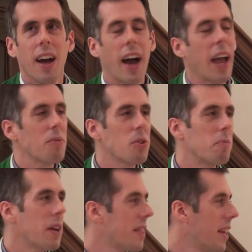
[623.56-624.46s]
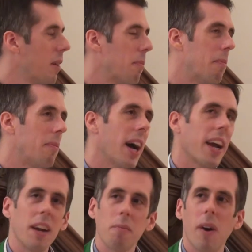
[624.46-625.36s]
I have to admit that
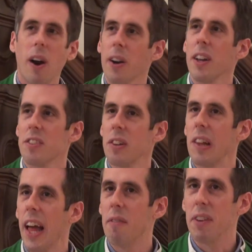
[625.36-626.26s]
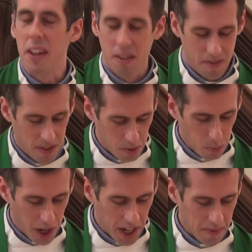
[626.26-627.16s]
my heart is a little heavy this
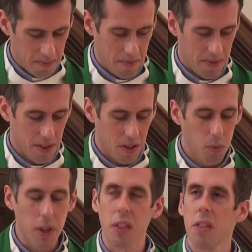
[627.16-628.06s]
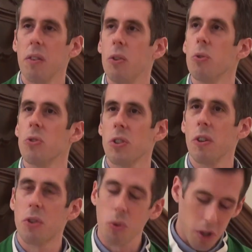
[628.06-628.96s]
morning with news
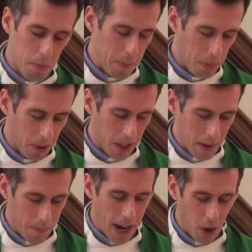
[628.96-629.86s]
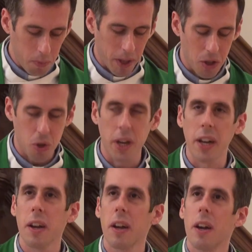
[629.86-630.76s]
of Jewish people in my home
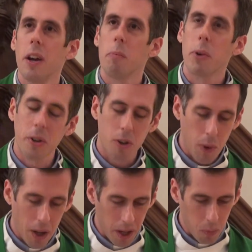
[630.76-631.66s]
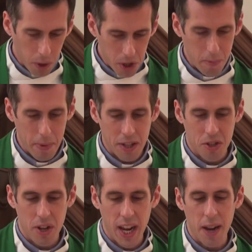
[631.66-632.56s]
country murdered while at worship
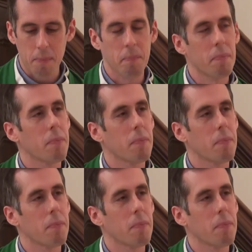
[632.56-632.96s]
yesterday,